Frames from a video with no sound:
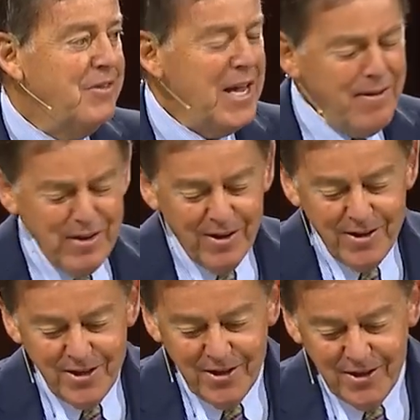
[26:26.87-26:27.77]

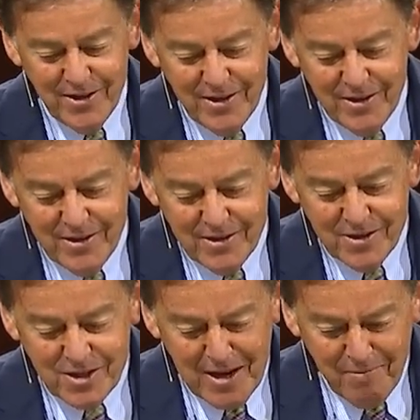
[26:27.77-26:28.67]
David,
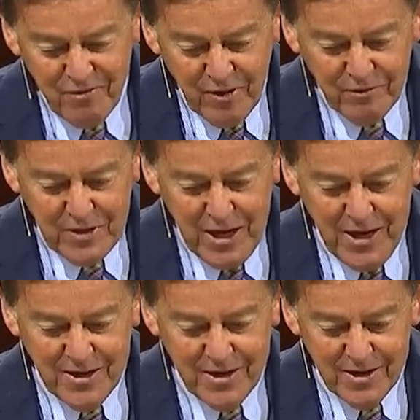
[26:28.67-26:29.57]
Psalm
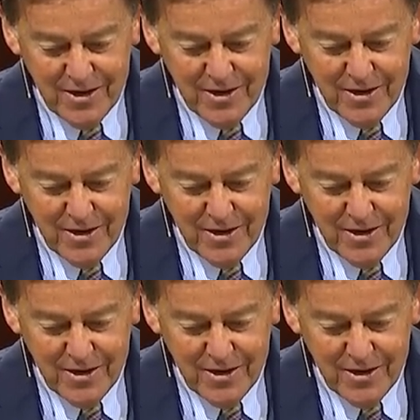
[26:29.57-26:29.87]
15.